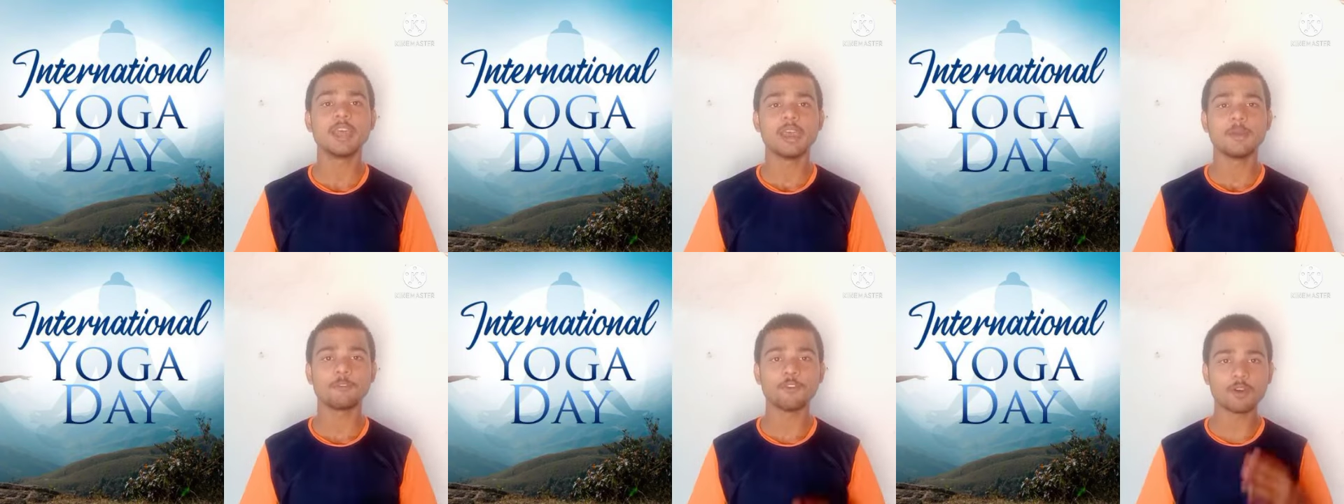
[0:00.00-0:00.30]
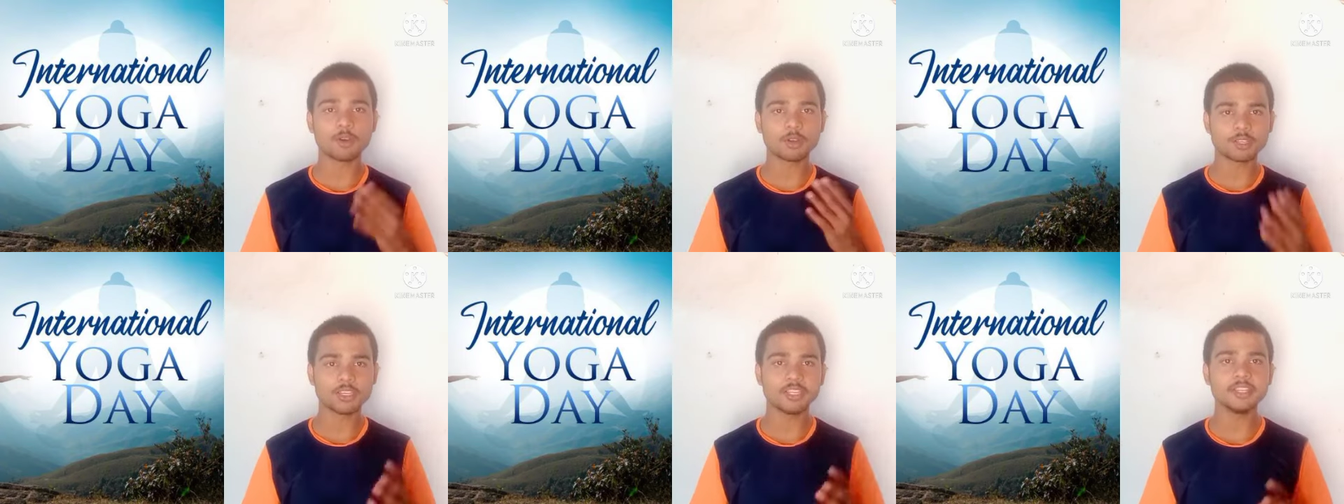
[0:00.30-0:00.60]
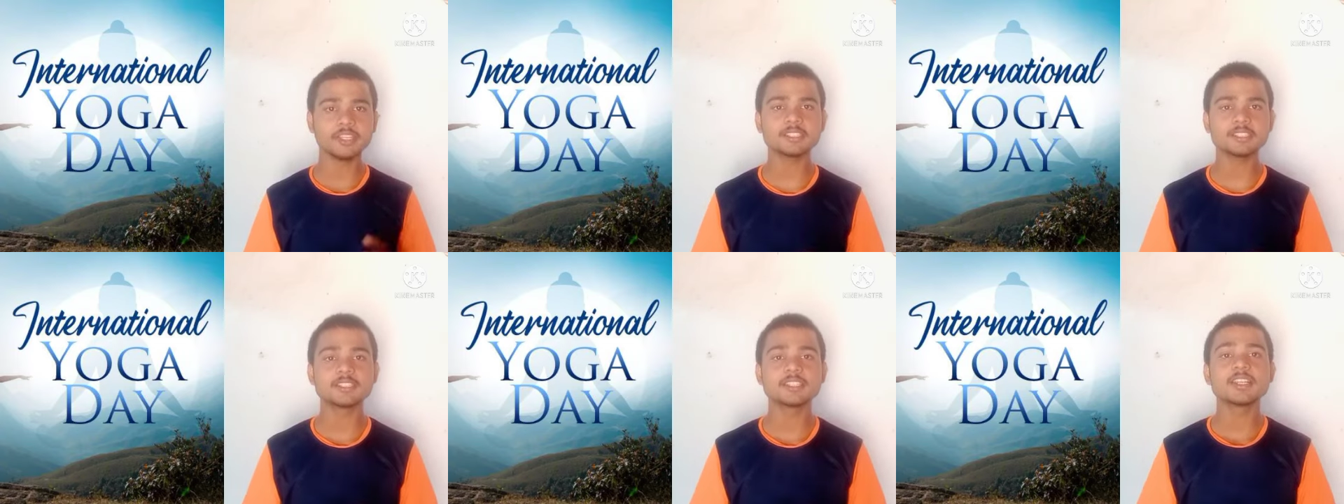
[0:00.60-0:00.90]
for
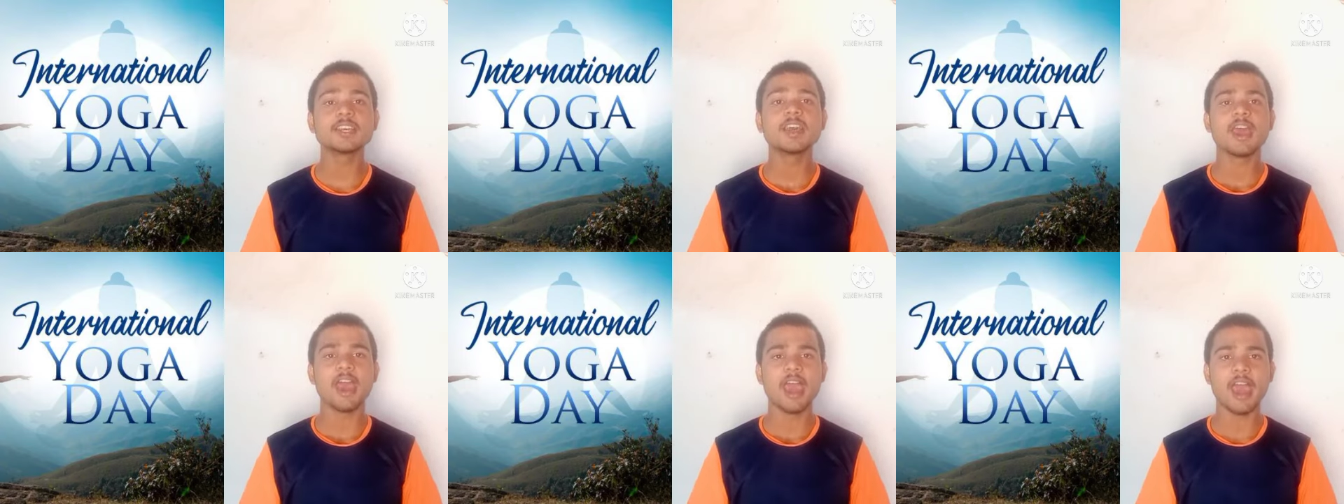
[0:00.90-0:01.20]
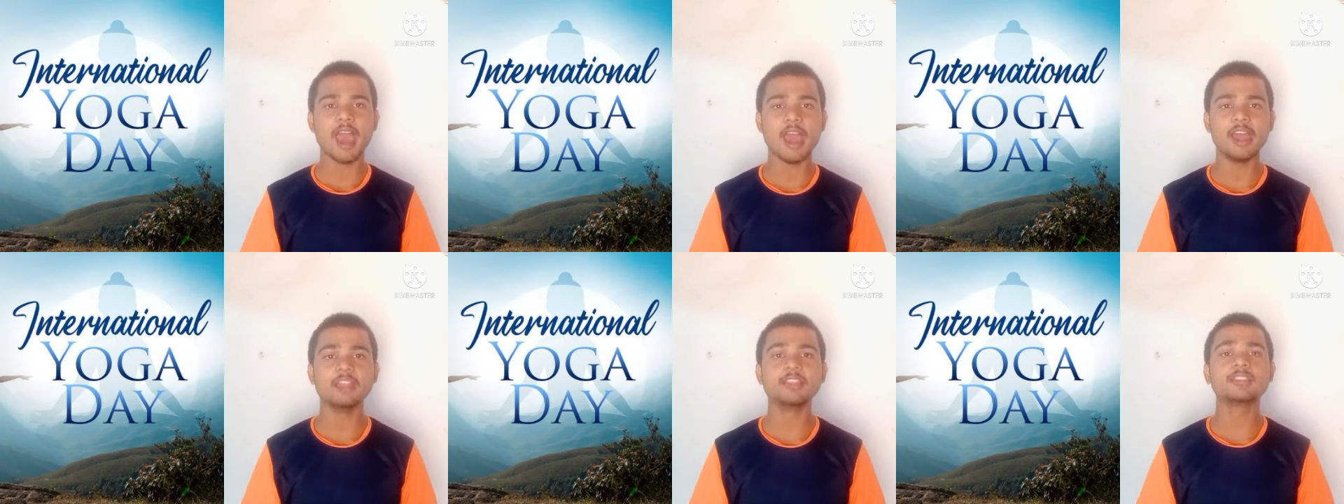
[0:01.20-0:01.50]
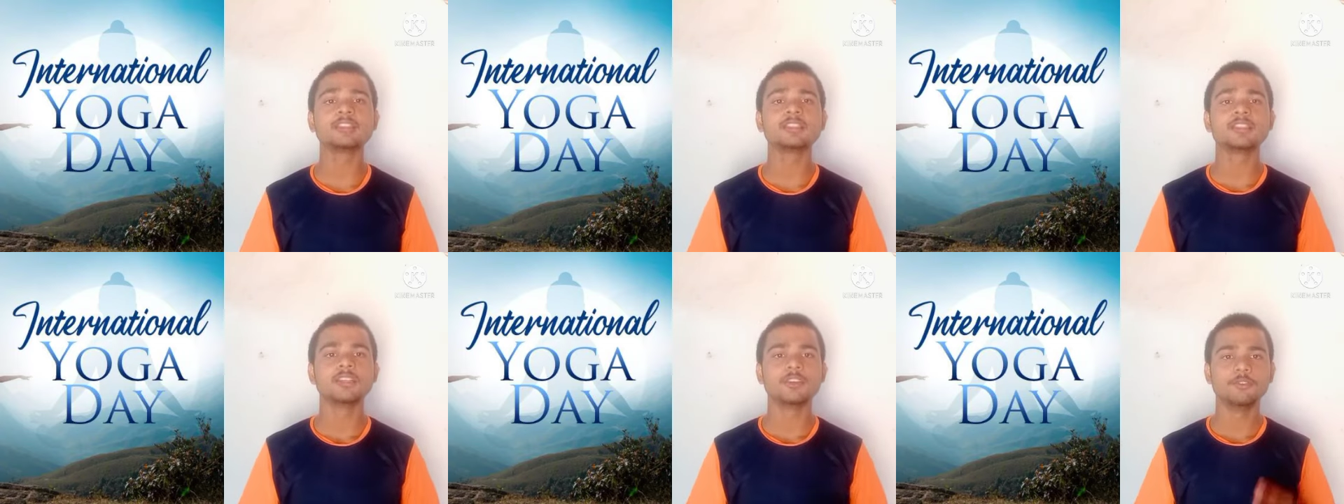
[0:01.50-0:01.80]
kids
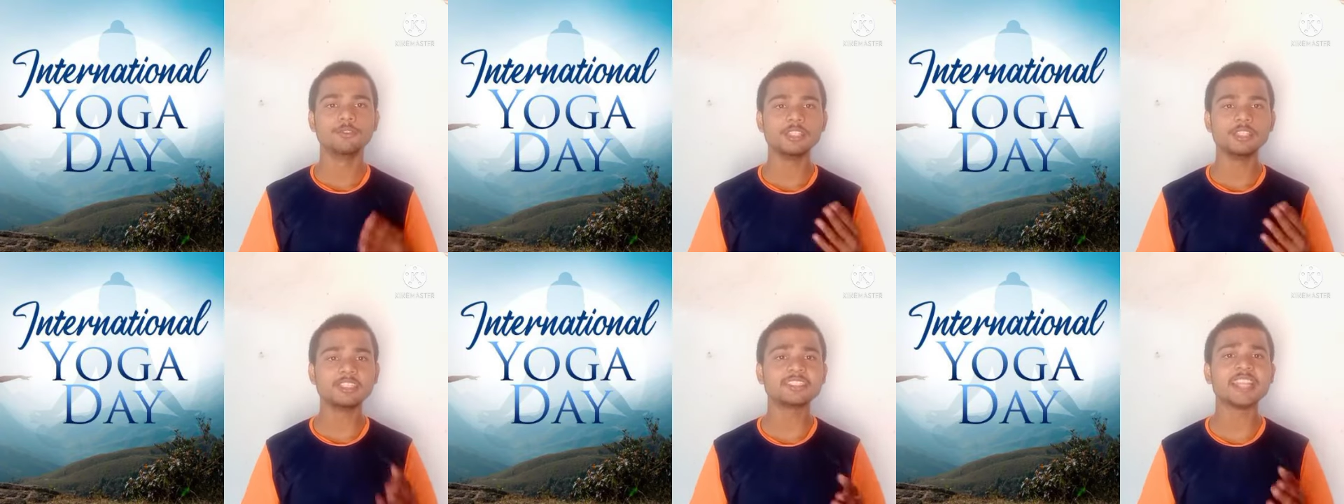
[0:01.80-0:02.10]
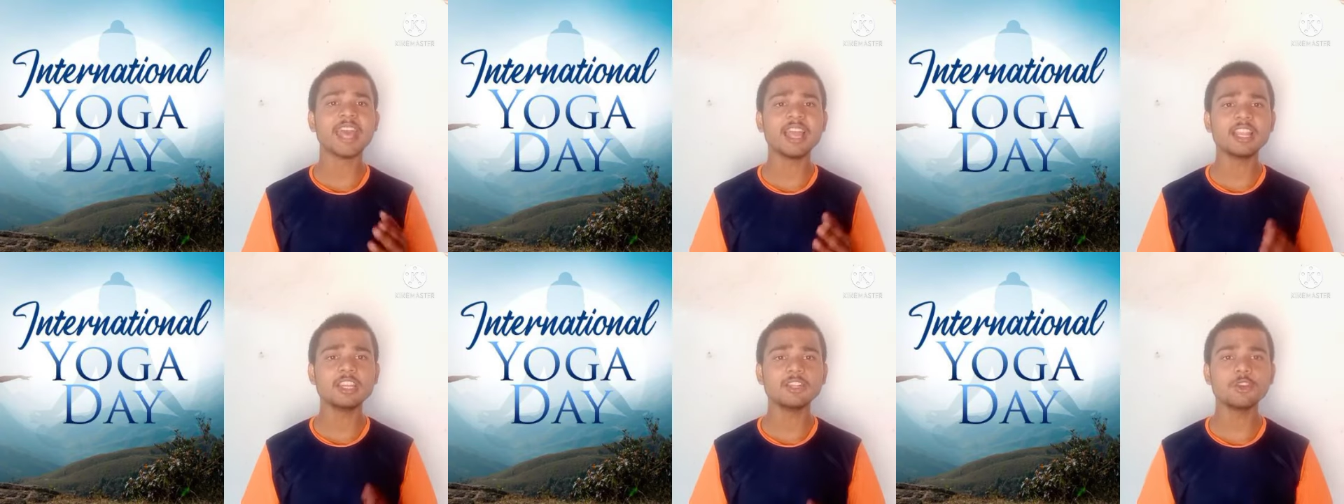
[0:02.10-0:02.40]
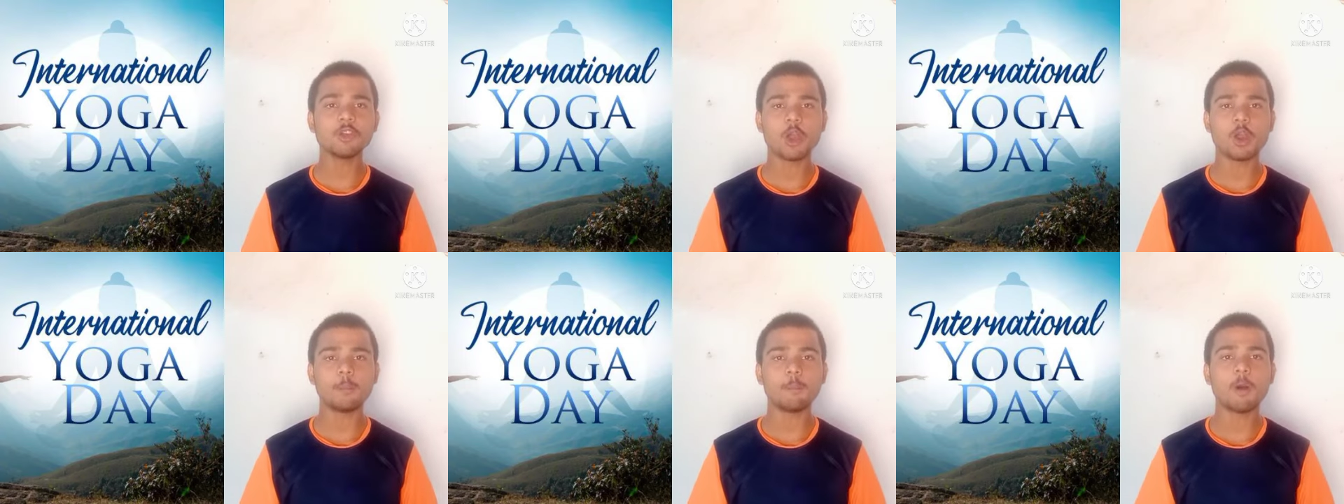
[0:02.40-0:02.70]
and will tell
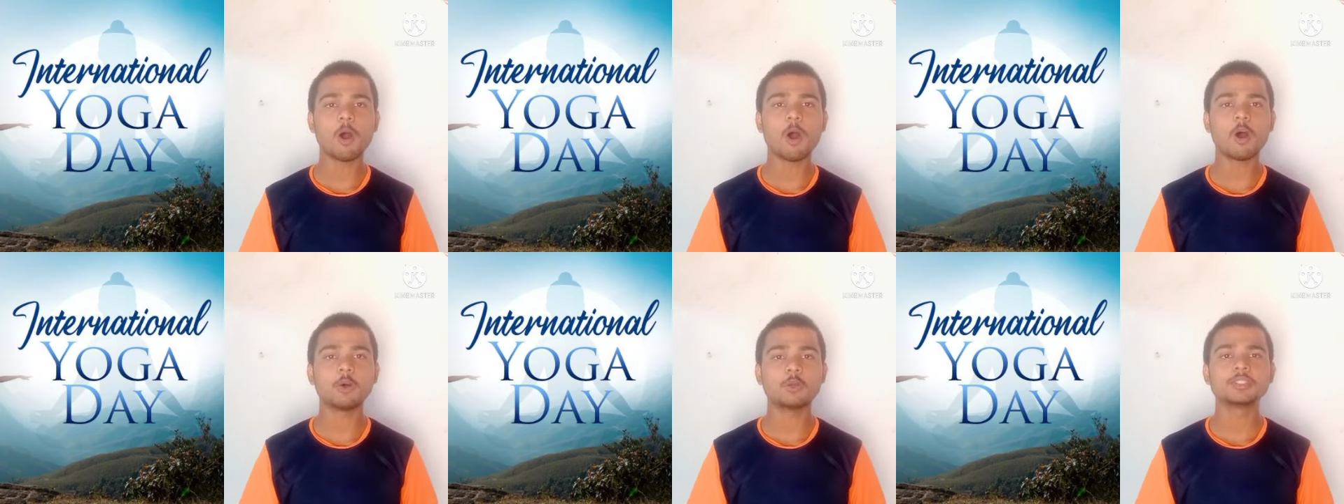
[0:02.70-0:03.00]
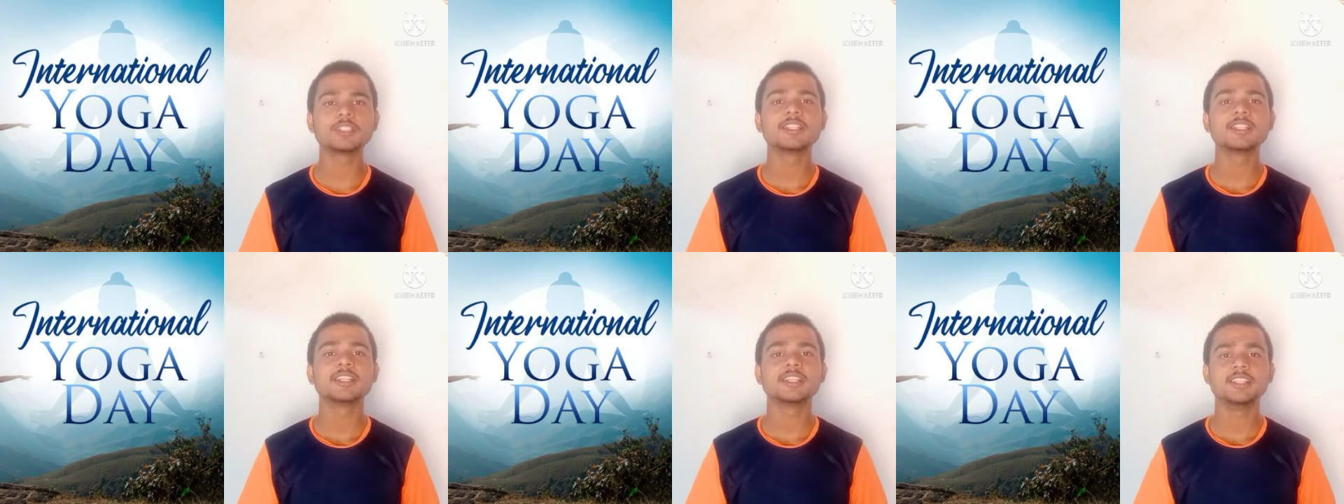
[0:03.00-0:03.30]
you about